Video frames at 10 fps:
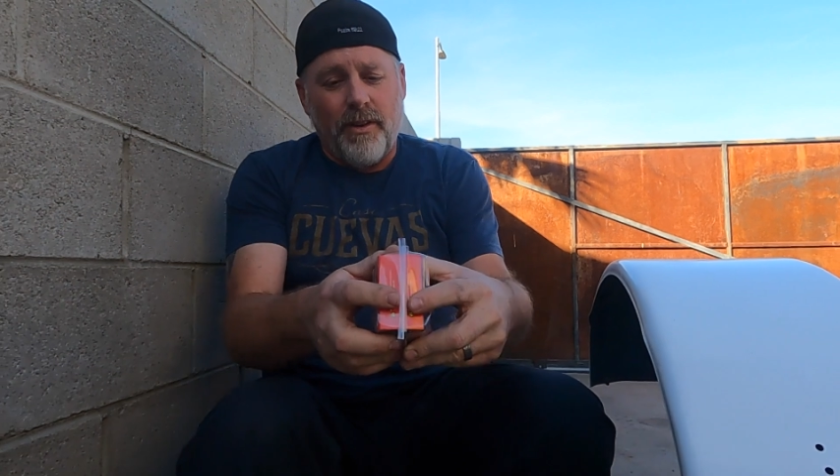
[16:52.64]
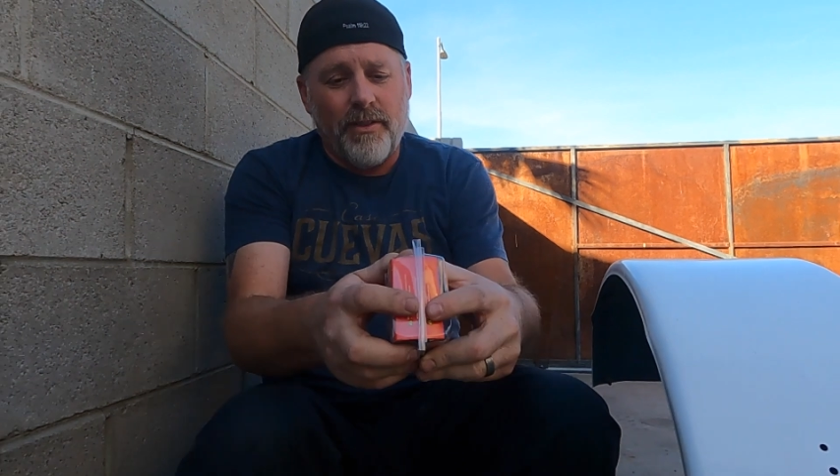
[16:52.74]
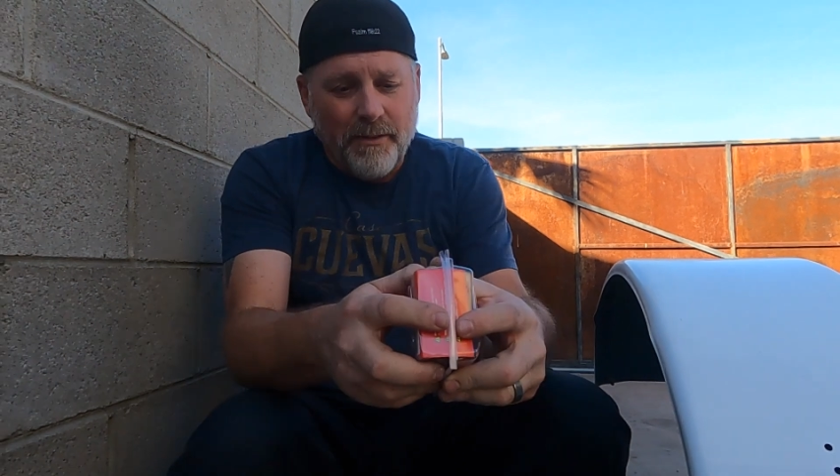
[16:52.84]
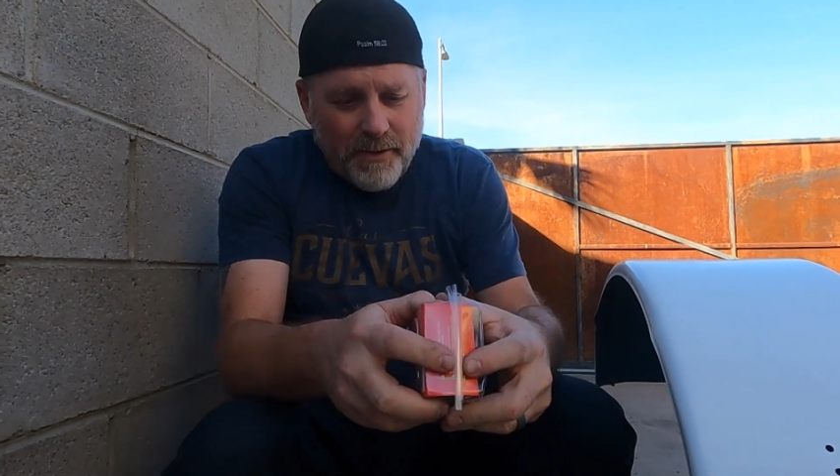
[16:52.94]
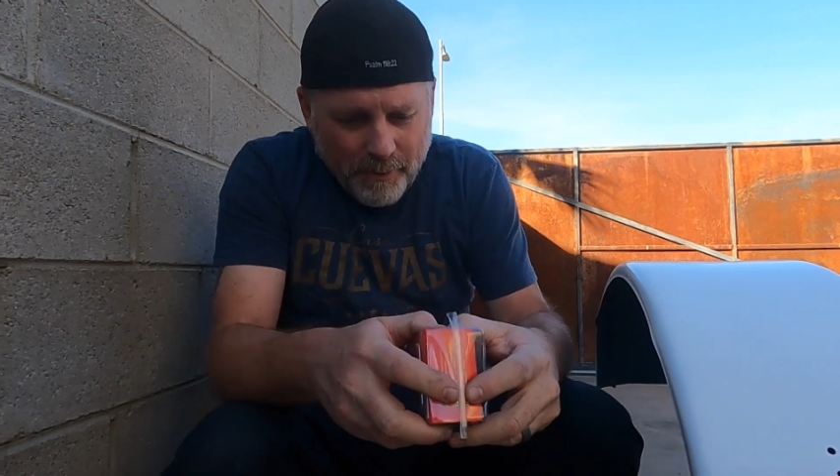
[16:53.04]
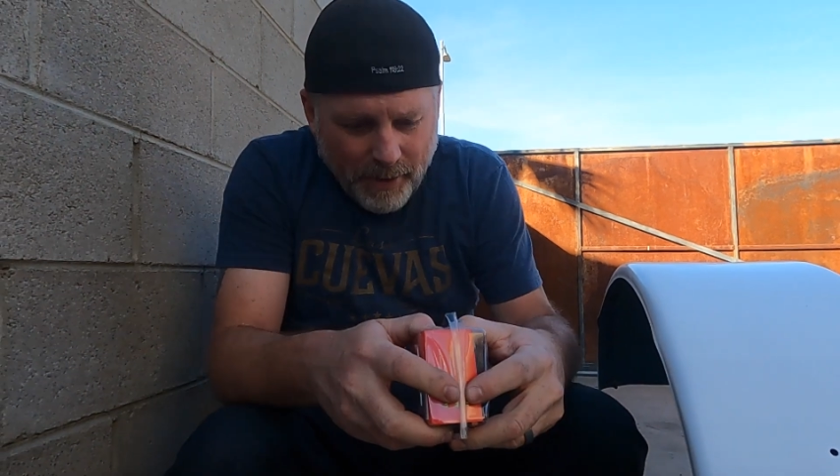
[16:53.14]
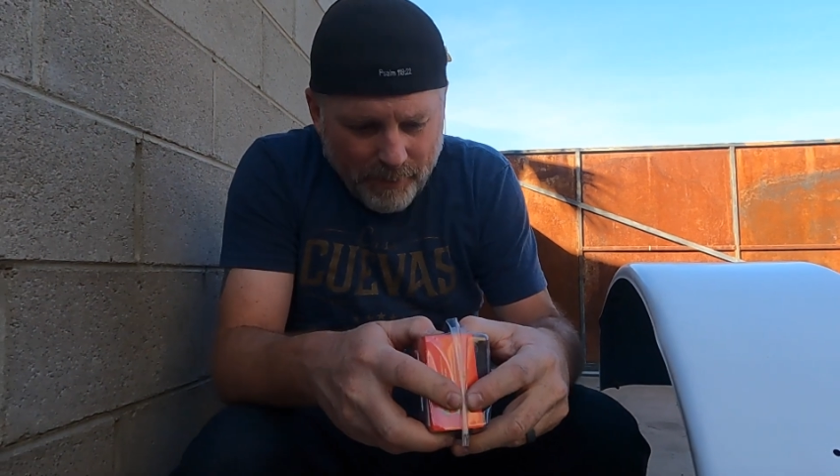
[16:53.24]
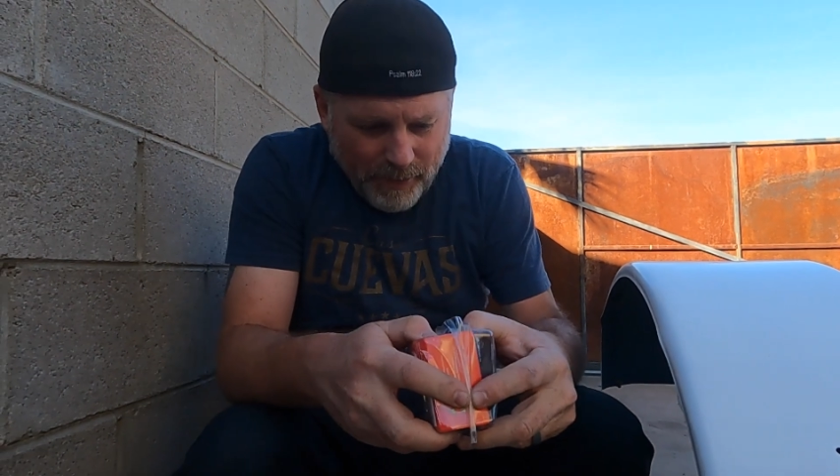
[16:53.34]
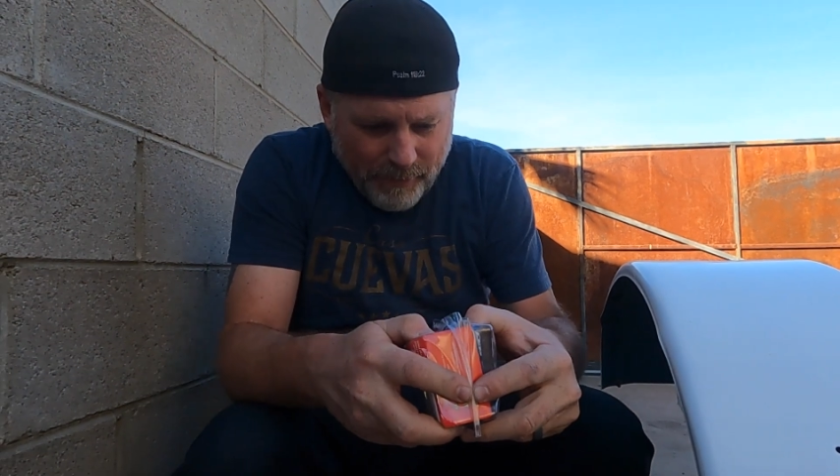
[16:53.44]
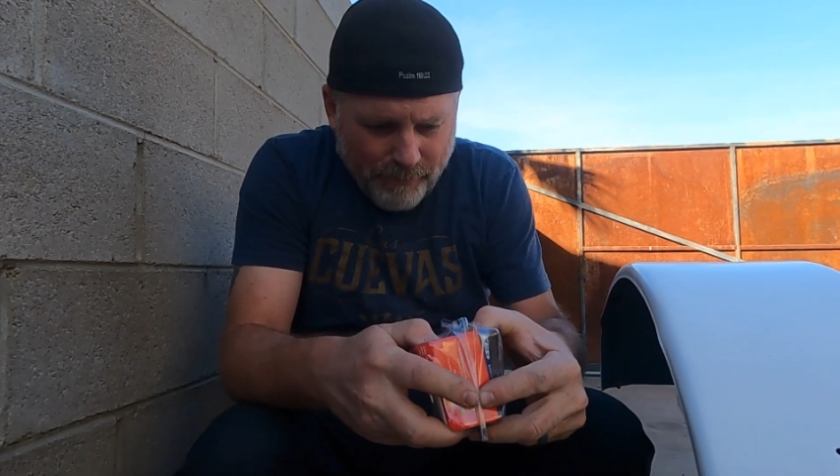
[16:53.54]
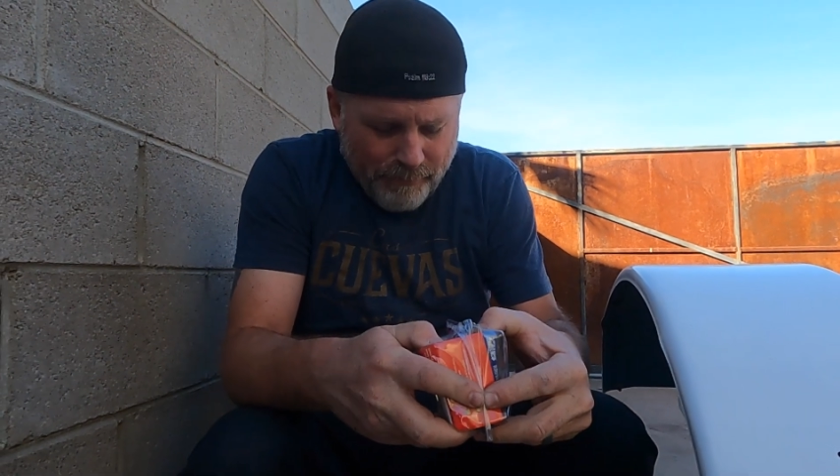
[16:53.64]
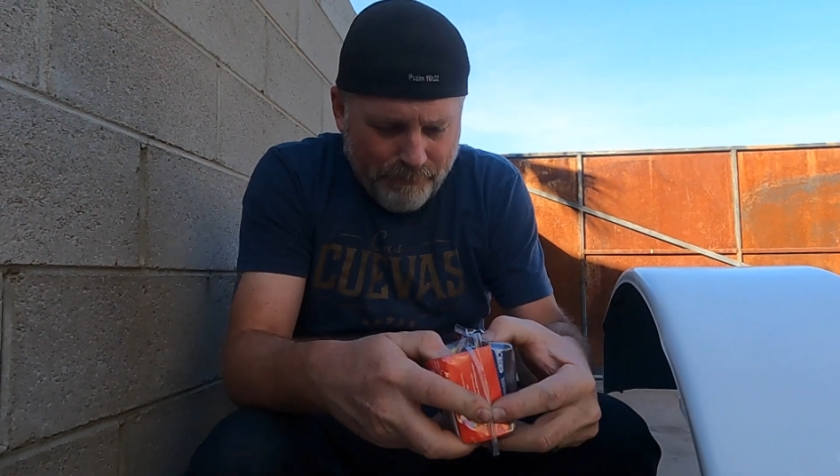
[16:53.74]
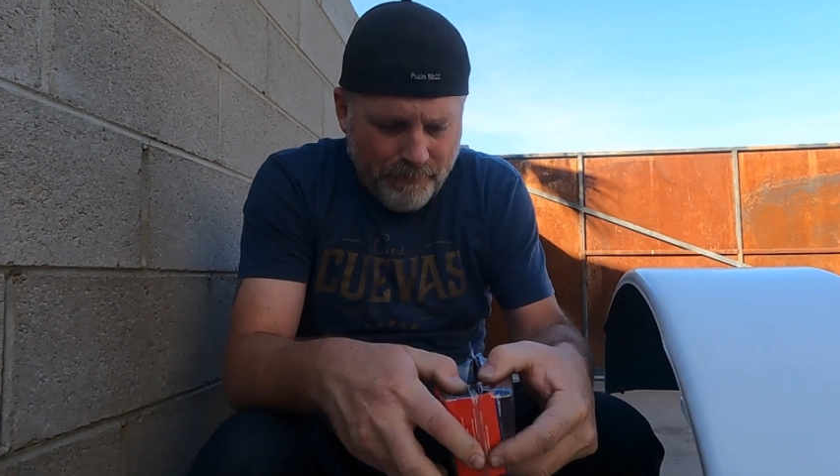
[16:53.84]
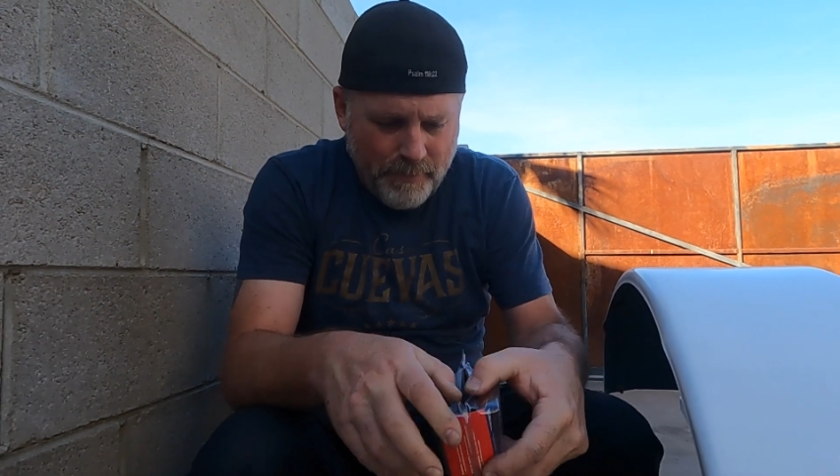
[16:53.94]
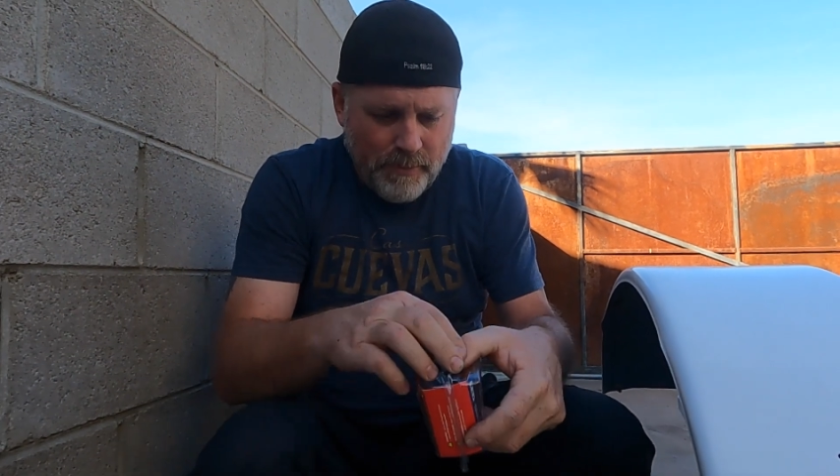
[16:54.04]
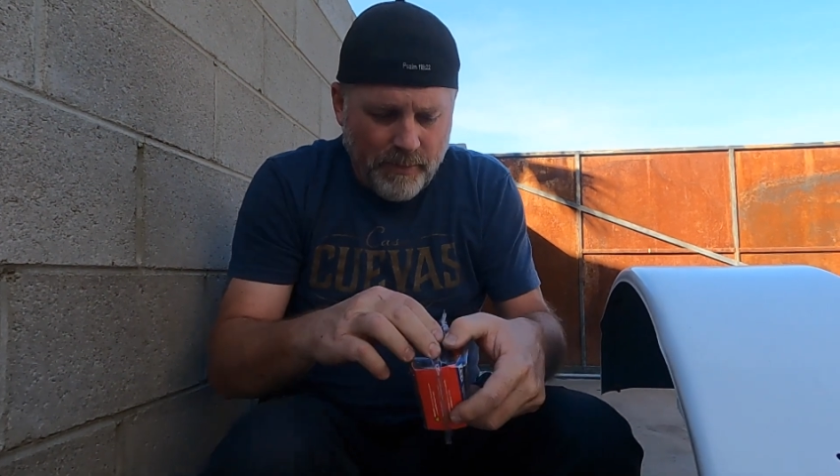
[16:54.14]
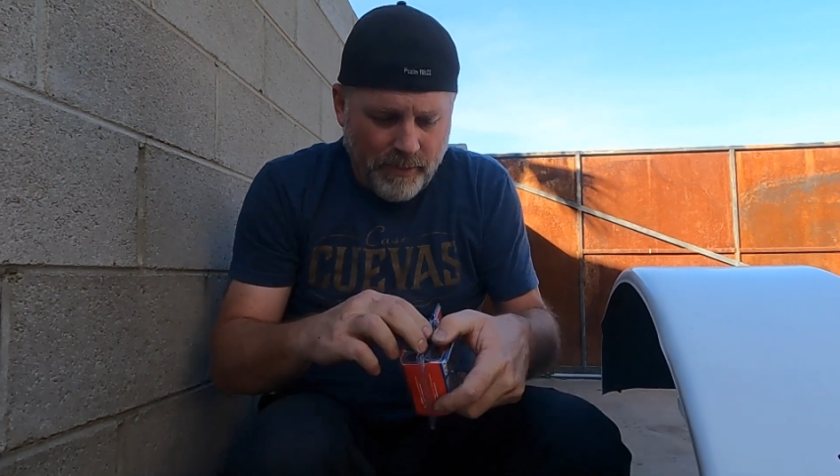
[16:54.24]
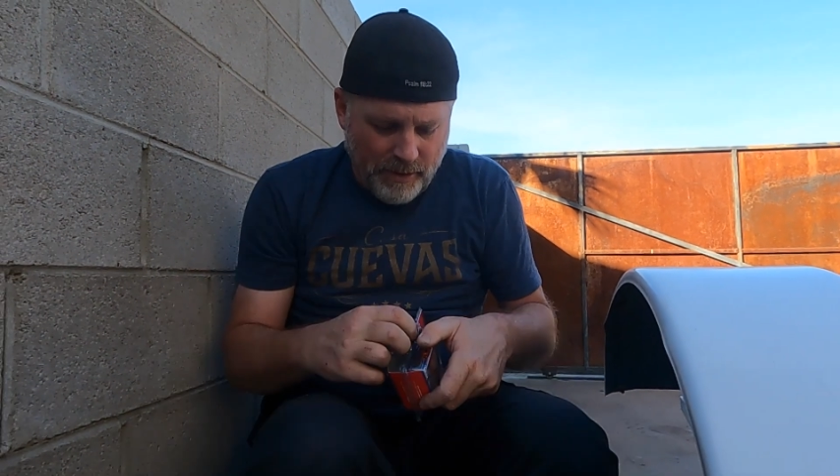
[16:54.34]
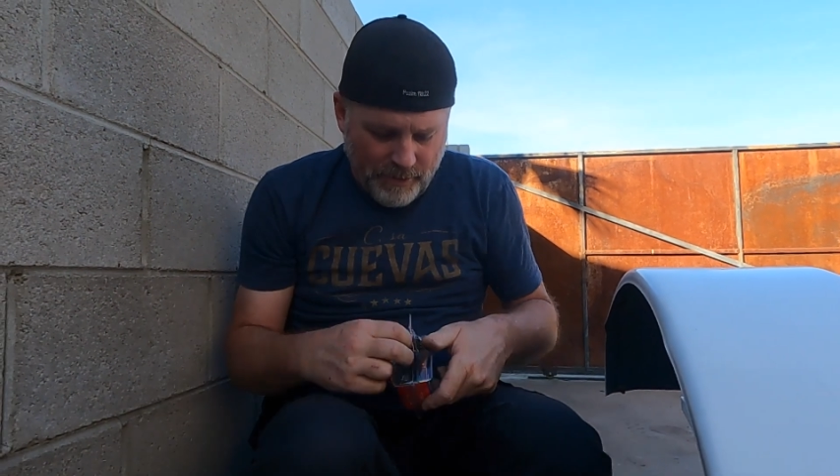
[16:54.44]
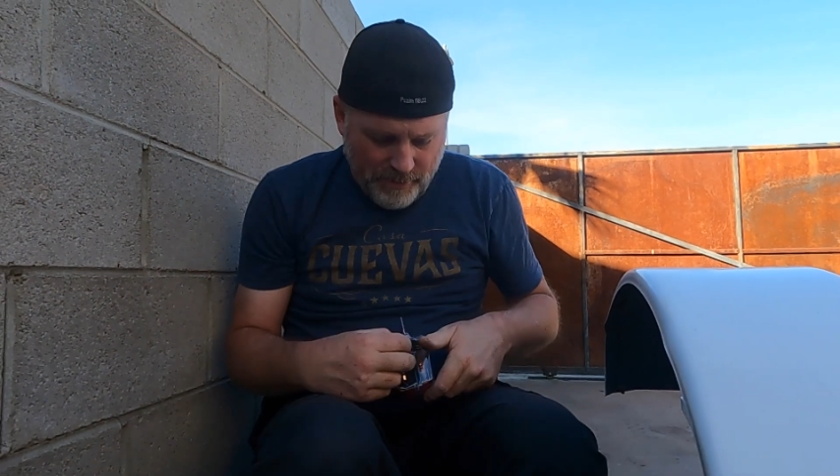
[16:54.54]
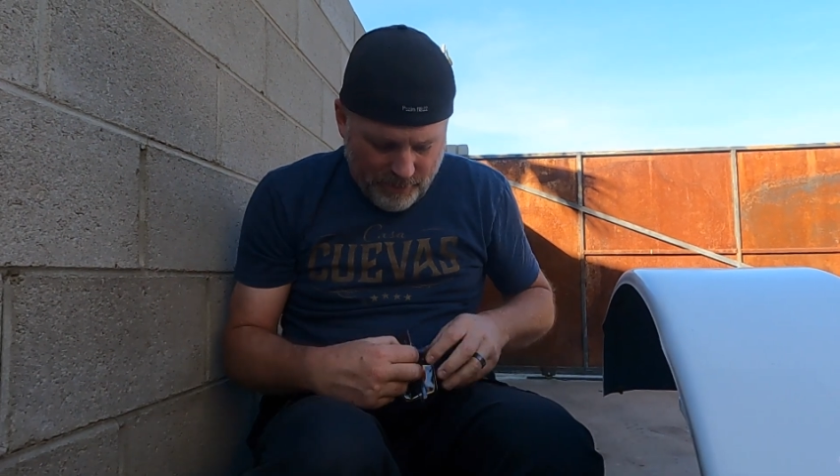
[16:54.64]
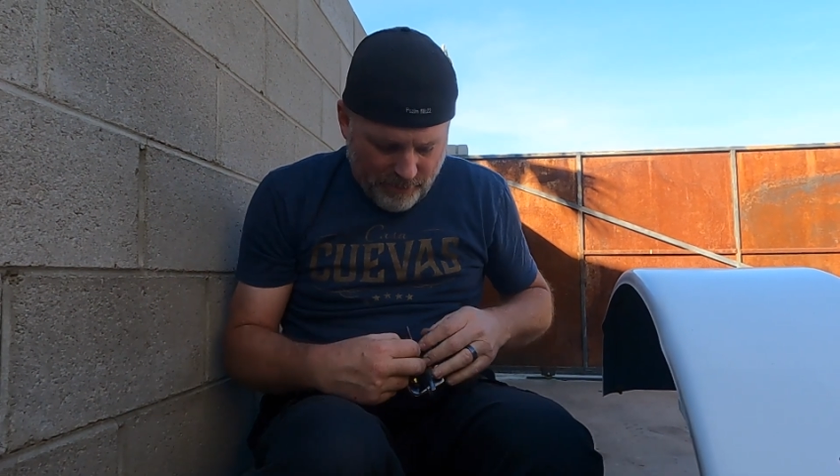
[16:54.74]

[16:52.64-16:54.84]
it's a definite maybe. I